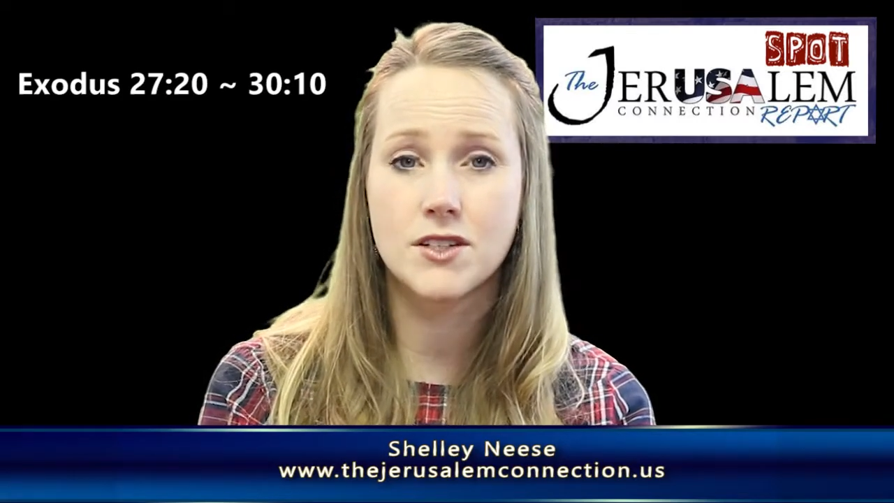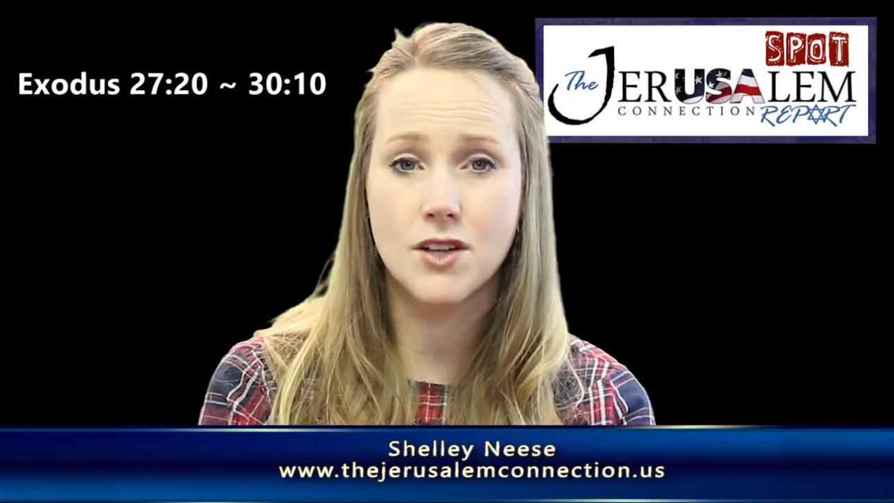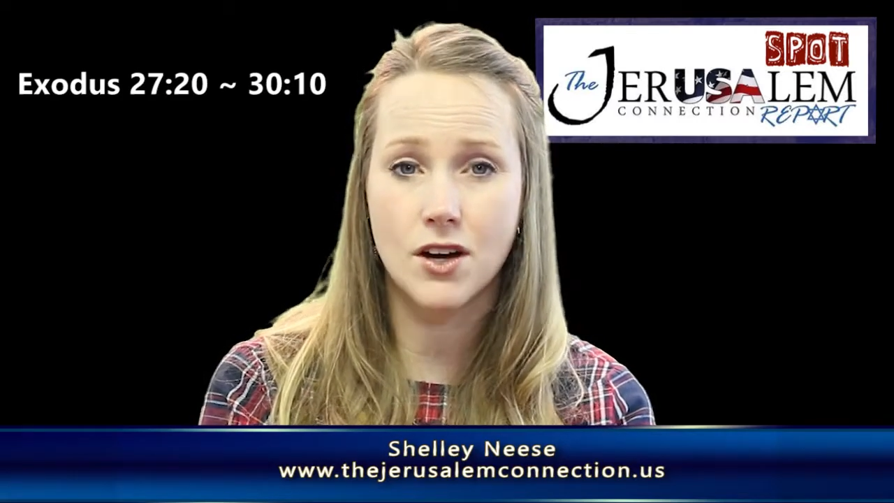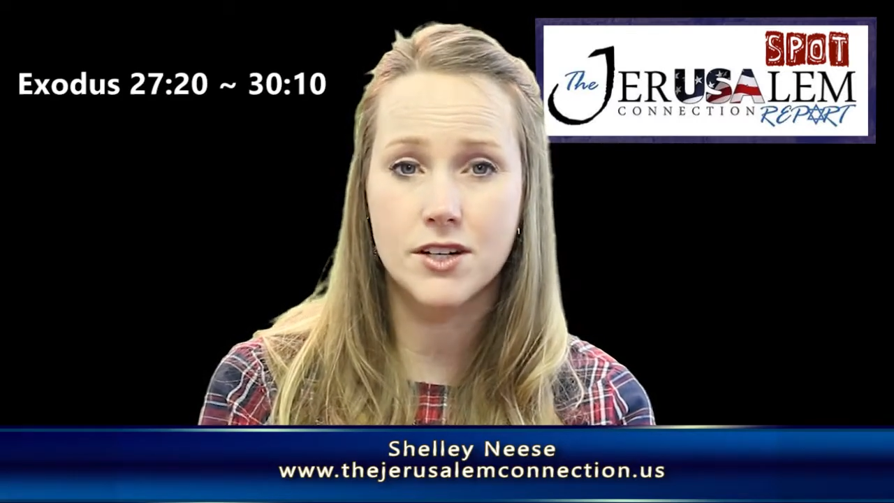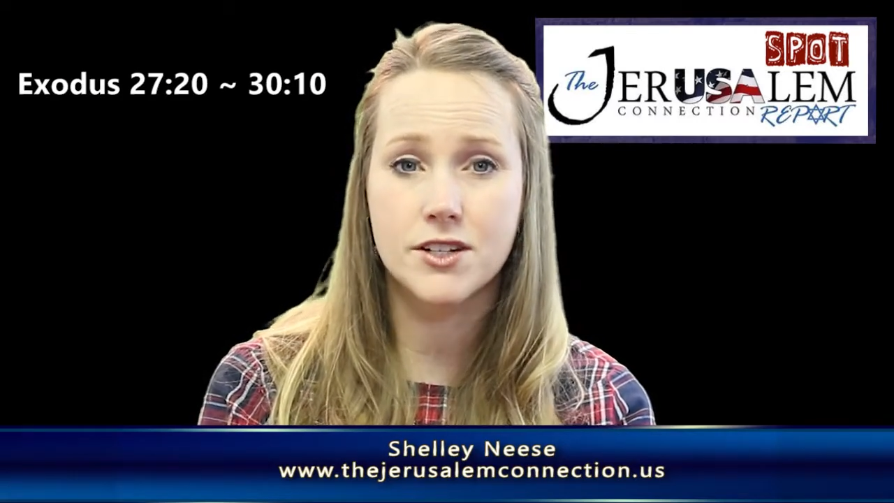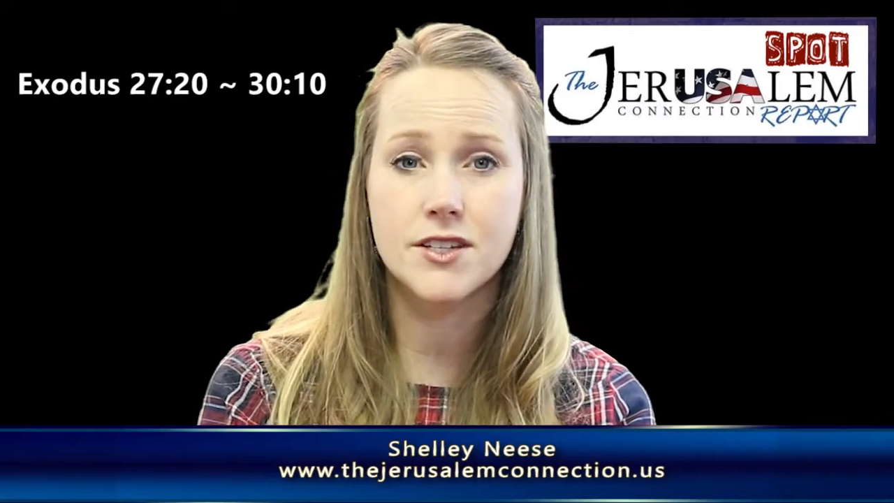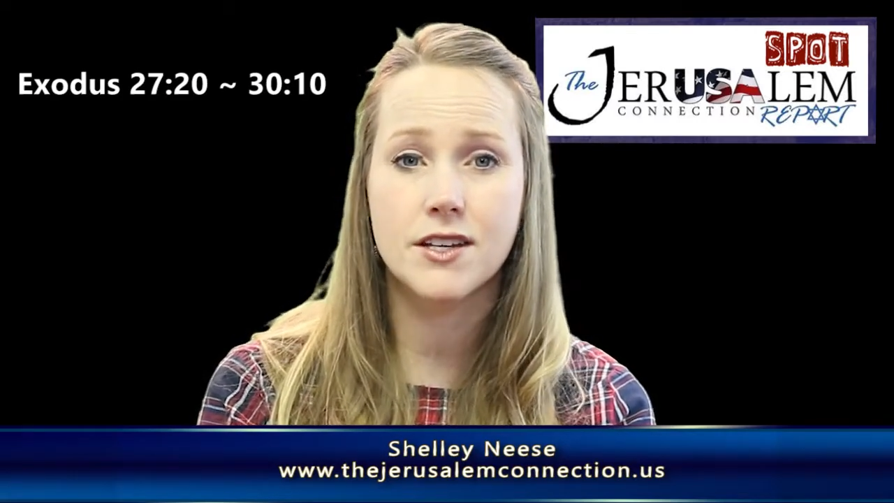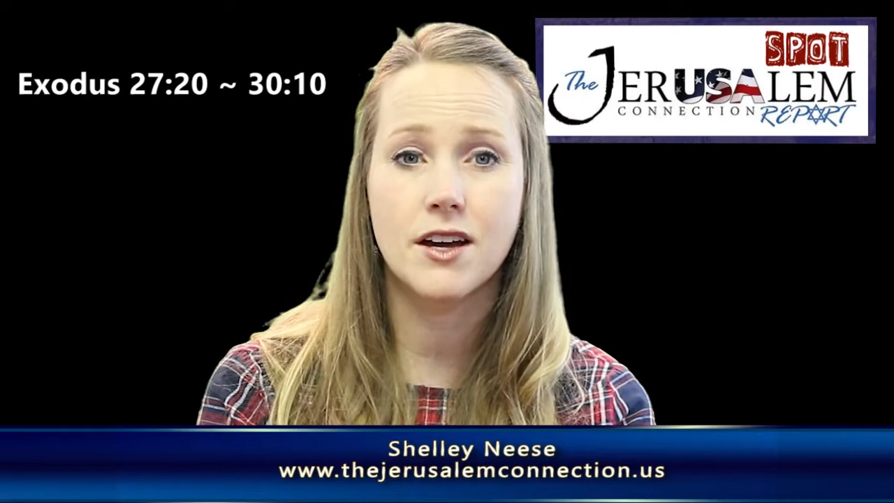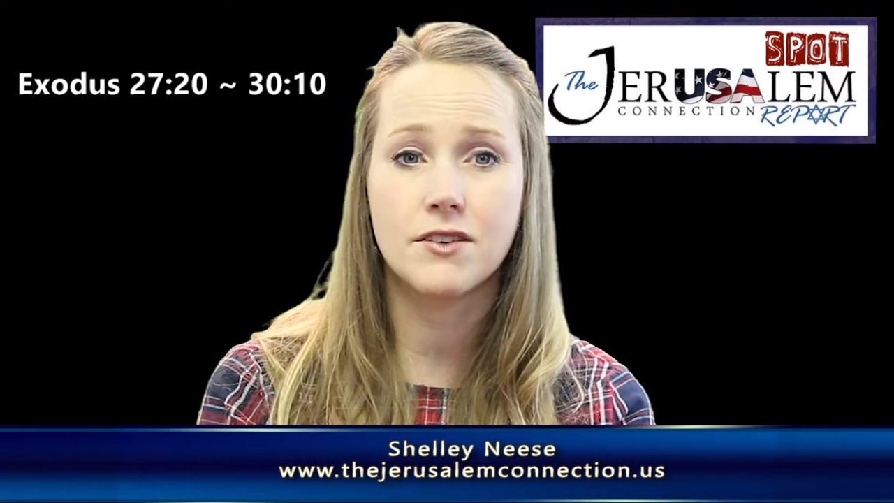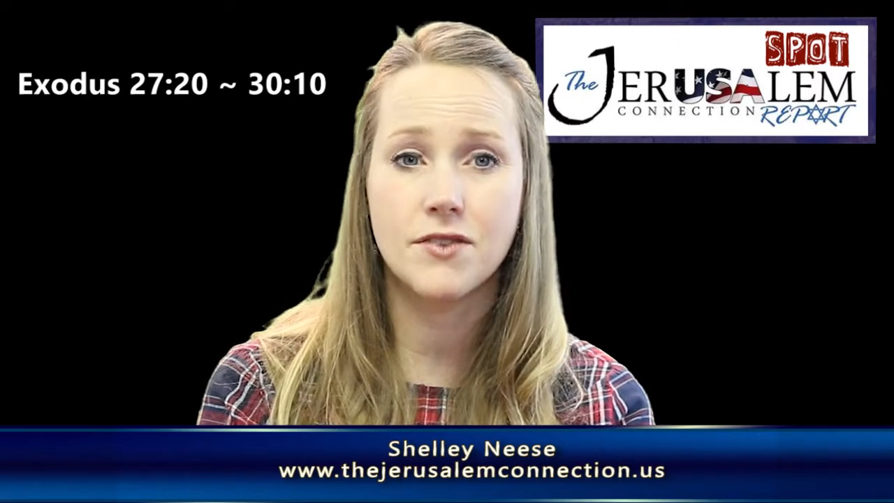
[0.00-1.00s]
daughters
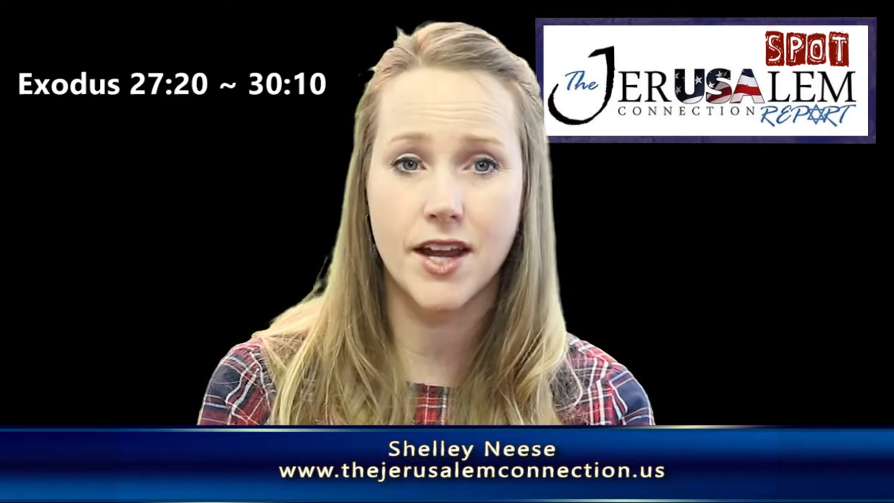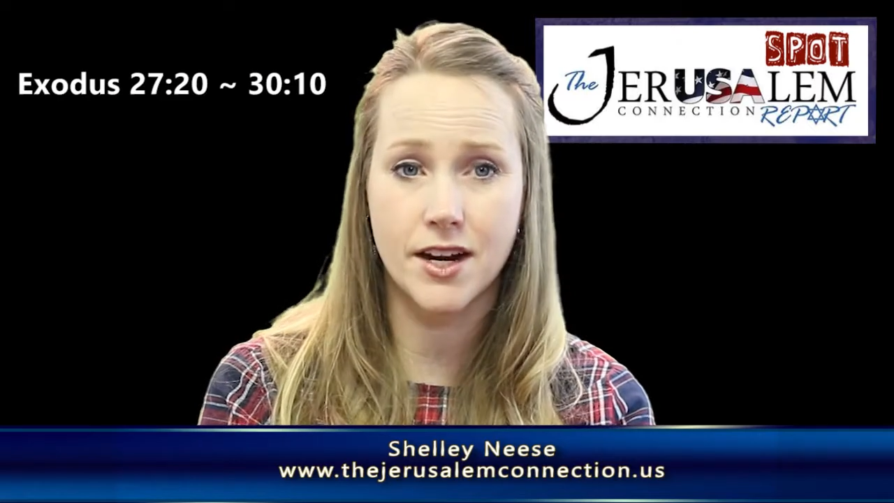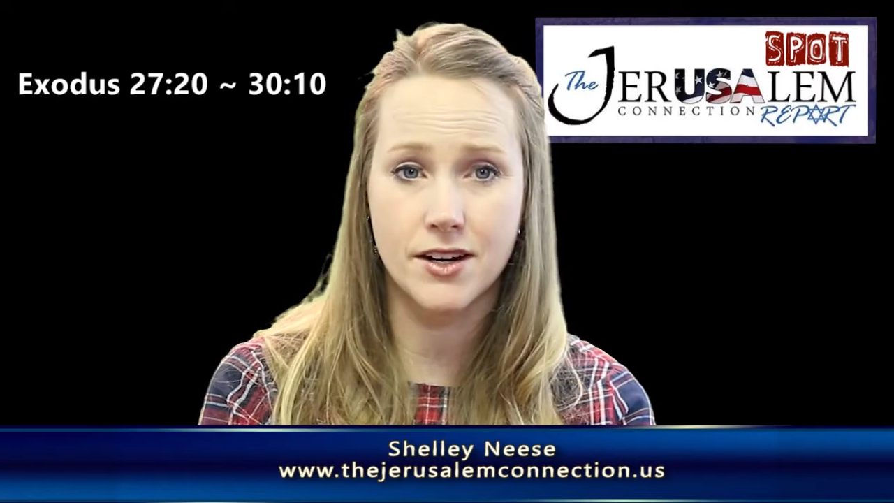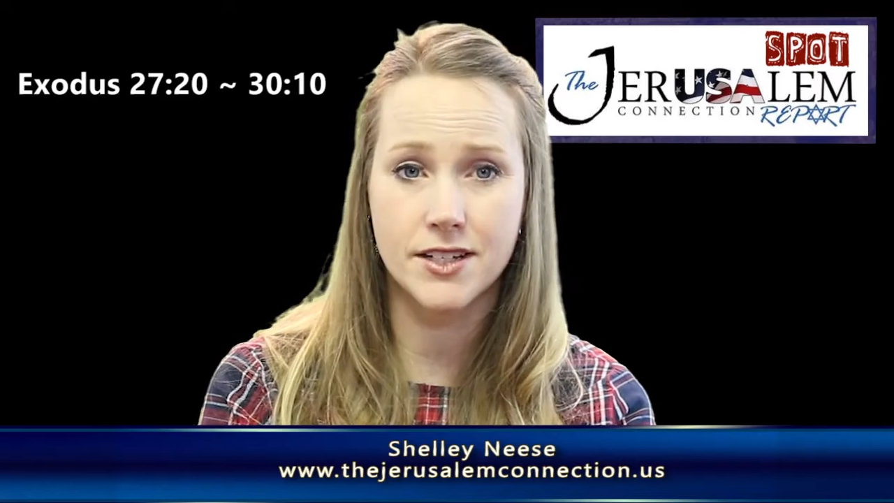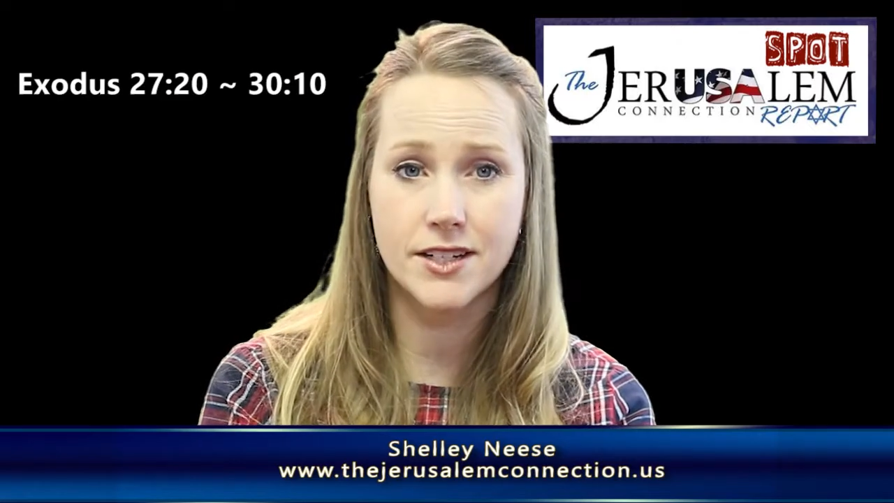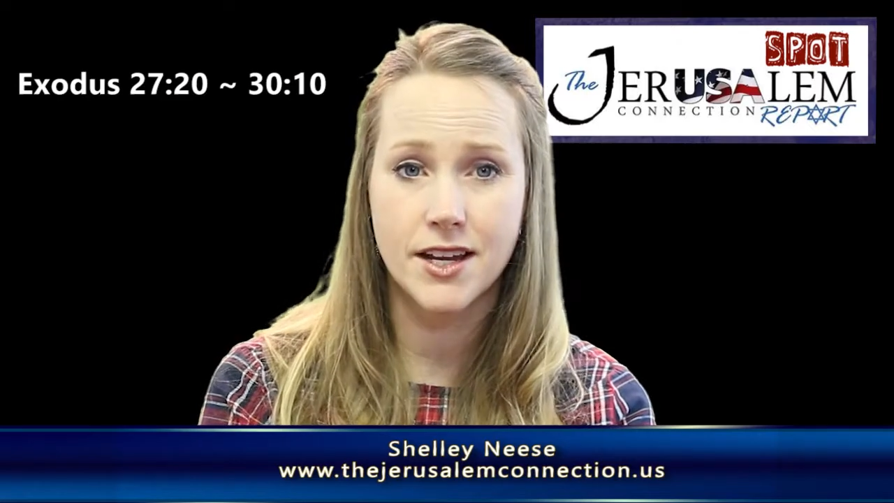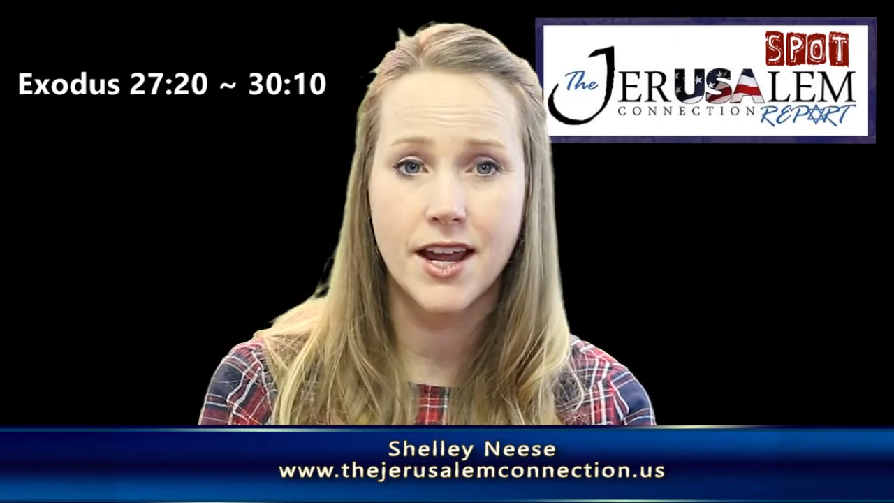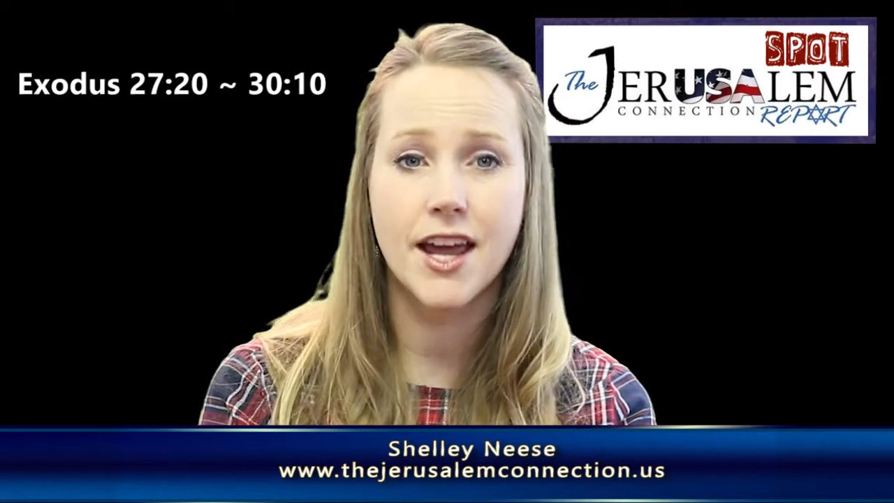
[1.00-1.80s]
of Aaron,